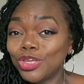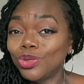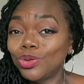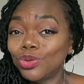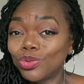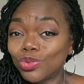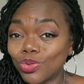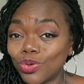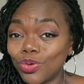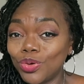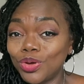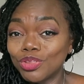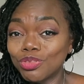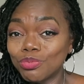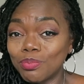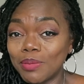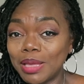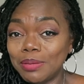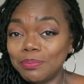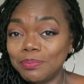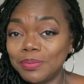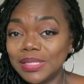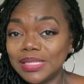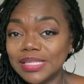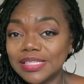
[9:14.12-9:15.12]
you saw us
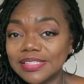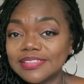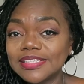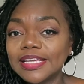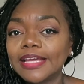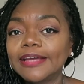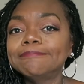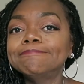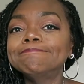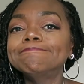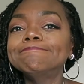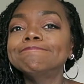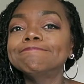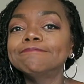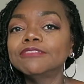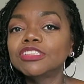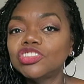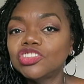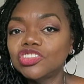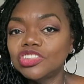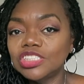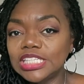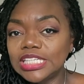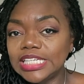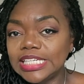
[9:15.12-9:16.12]
might be to say,
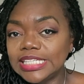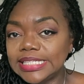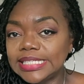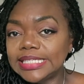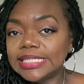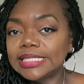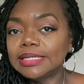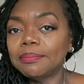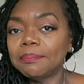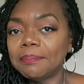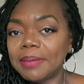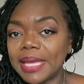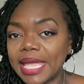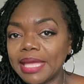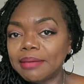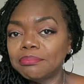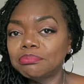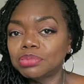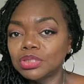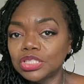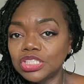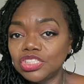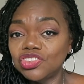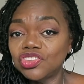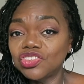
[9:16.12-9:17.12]
she did a bad
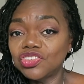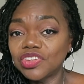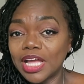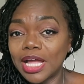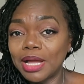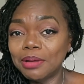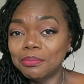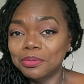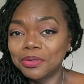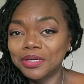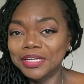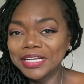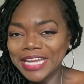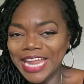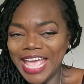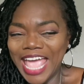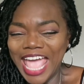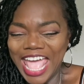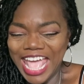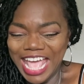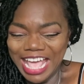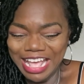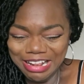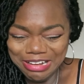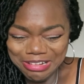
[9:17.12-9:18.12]
bleach job on
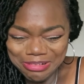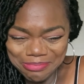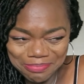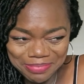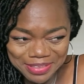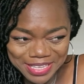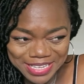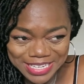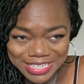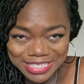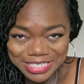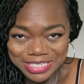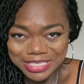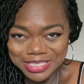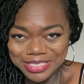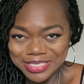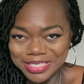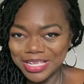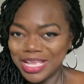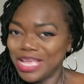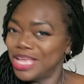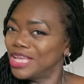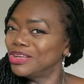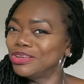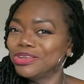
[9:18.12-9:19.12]
that, because
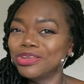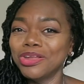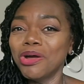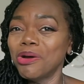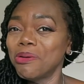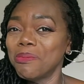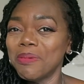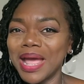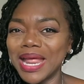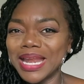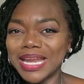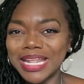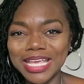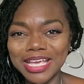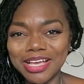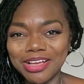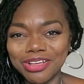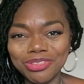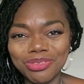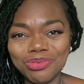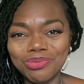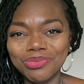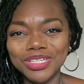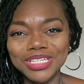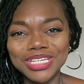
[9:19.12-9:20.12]
nobody
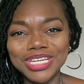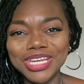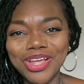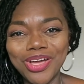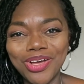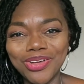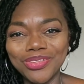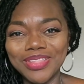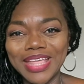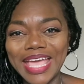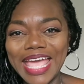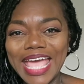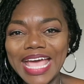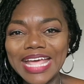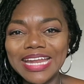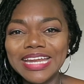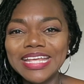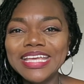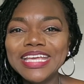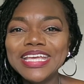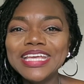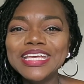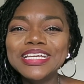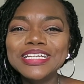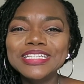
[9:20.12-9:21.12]
else would know that.
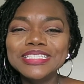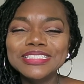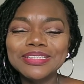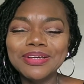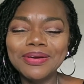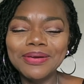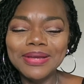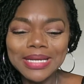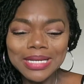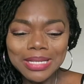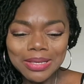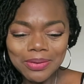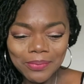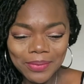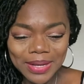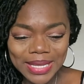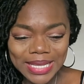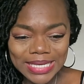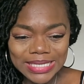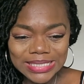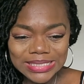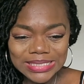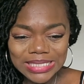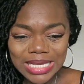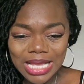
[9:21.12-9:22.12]
So
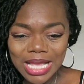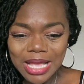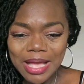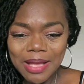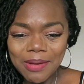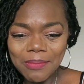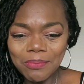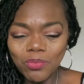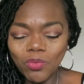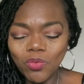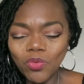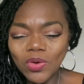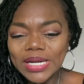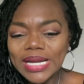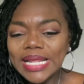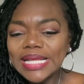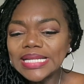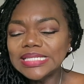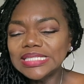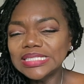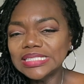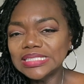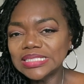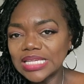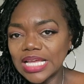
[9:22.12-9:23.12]
anyways, what I
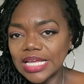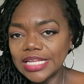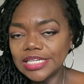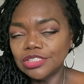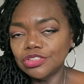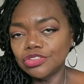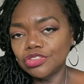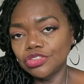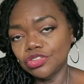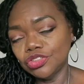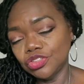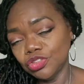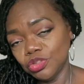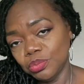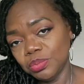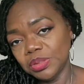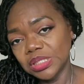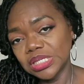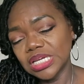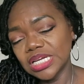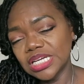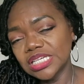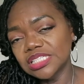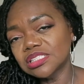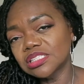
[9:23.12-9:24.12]
decided to do,
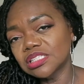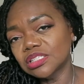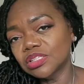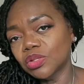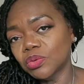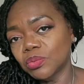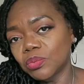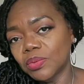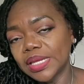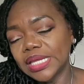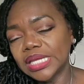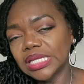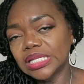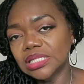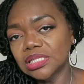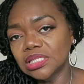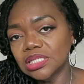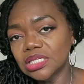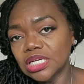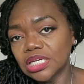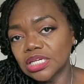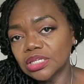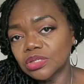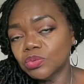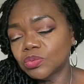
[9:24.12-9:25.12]
because of the way it
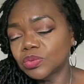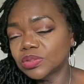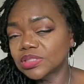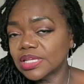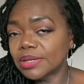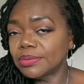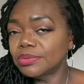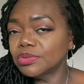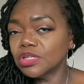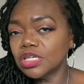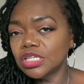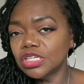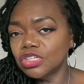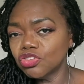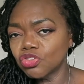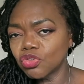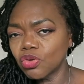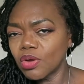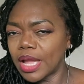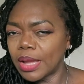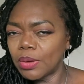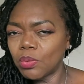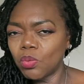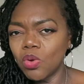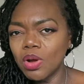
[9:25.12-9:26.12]
looked, was I was going to
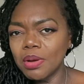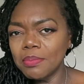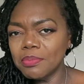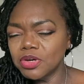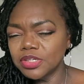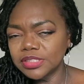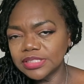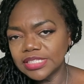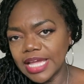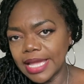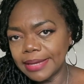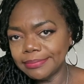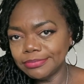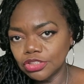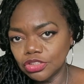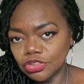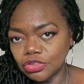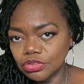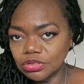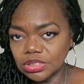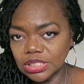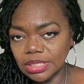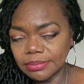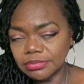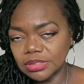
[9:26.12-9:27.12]
try one more time to
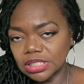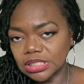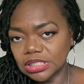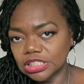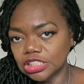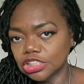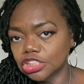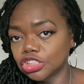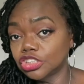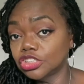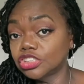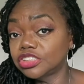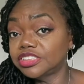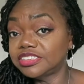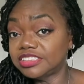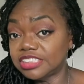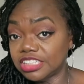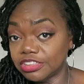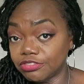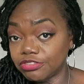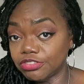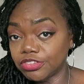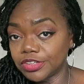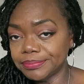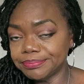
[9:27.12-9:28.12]
do something a little
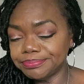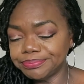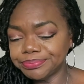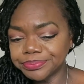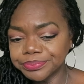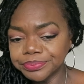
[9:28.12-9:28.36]
different.